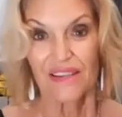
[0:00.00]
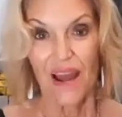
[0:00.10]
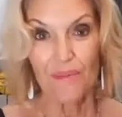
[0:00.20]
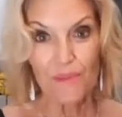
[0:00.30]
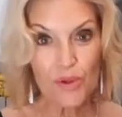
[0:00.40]

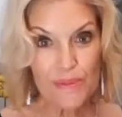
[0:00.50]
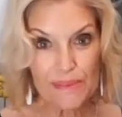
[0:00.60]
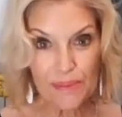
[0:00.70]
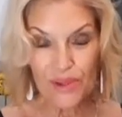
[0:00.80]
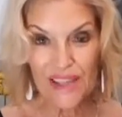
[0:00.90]
Now, most
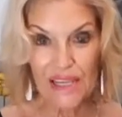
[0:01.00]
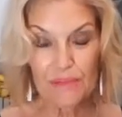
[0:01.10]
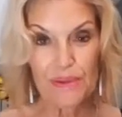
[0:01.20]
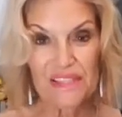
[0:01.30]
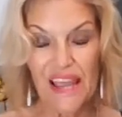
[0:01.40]
people are
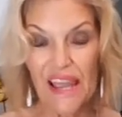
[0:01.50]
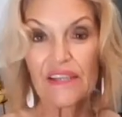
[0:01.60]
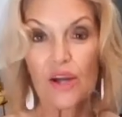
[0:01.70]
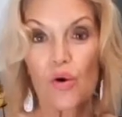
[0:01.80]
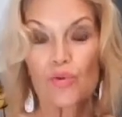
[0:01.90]
getting
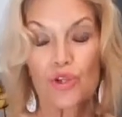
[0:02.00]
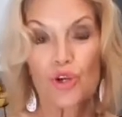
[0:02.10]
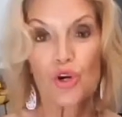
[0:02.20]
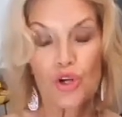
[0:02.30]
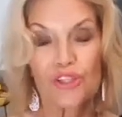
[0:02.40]
potatoes
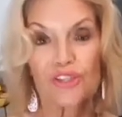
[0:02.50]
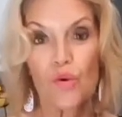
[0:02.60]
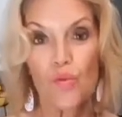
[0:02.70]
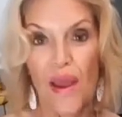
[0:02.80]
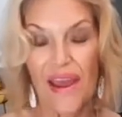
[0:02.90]
cooked
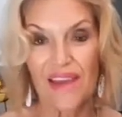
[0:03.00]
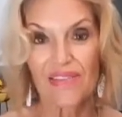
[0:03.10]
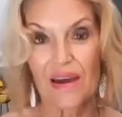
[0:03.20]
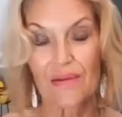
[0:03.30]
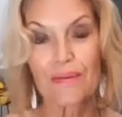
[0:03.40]
in a
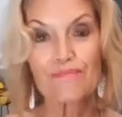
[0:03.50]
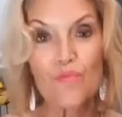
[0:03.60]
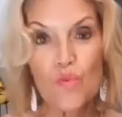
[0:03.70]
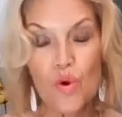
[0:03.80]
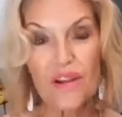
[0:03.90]
way that are
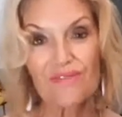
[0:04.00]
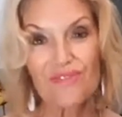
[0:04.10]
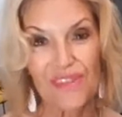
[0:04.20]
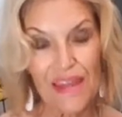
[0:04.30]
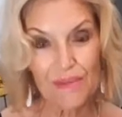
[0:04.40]
more
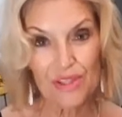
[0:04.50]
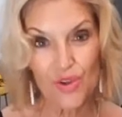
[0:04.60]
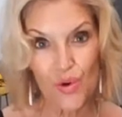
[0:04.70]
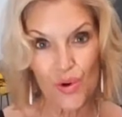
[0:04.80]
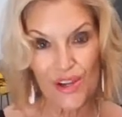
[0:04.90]

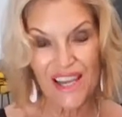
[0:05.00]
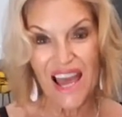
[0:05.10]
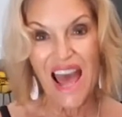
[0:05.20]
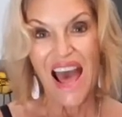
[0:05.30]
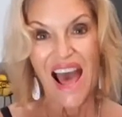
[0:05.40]
inflammatory